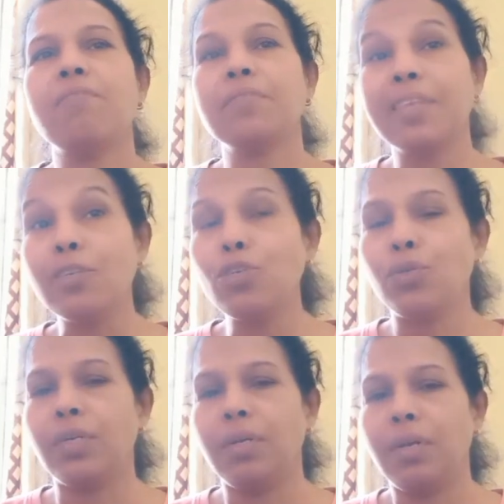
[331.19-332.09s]

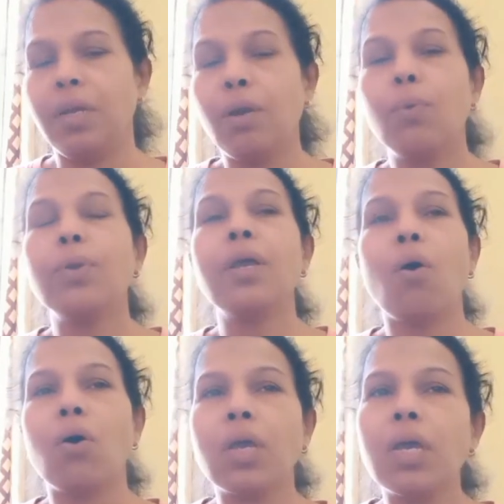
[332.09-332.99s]
century, including
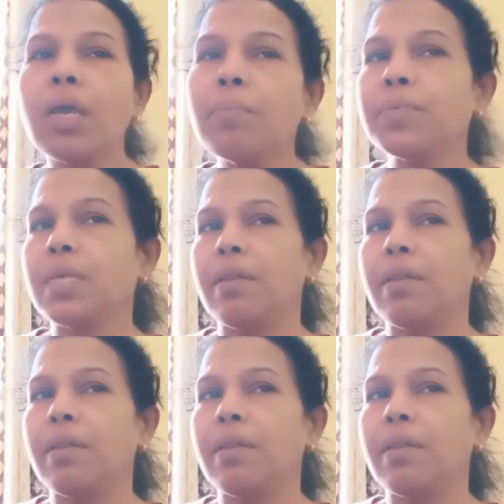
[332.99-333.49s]
Hawking himself,